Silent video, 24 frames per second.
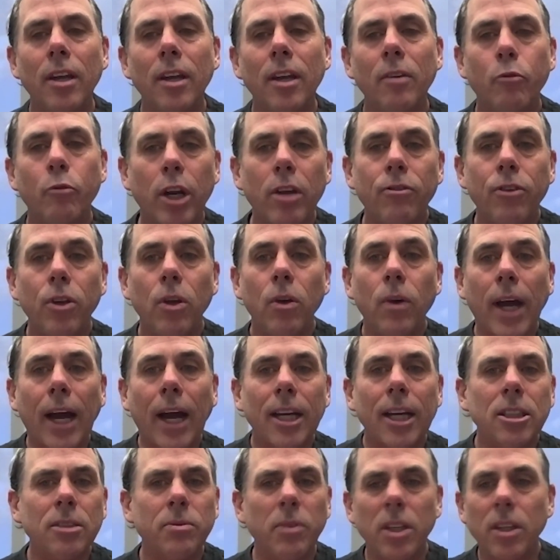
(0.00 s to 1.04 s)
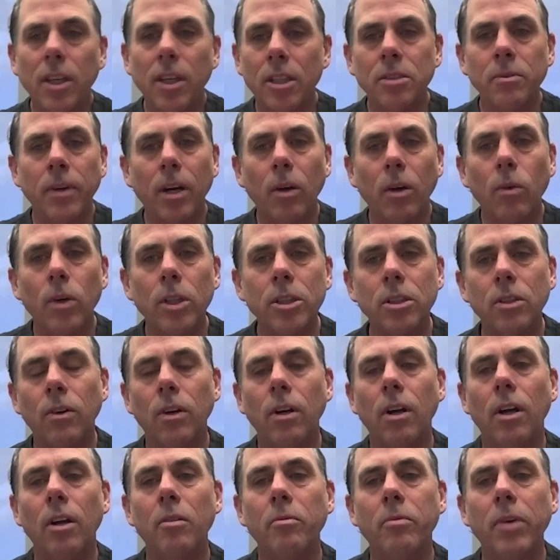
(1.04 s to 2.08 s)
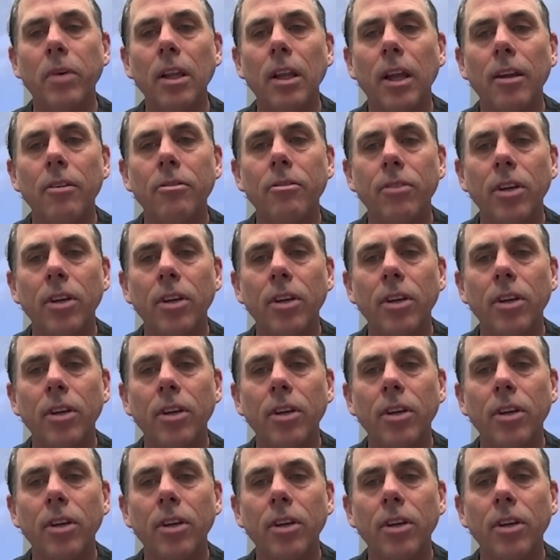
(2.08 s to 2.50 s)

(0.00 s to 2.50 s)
But if you ask me, it doesn't matter what's going on in my life.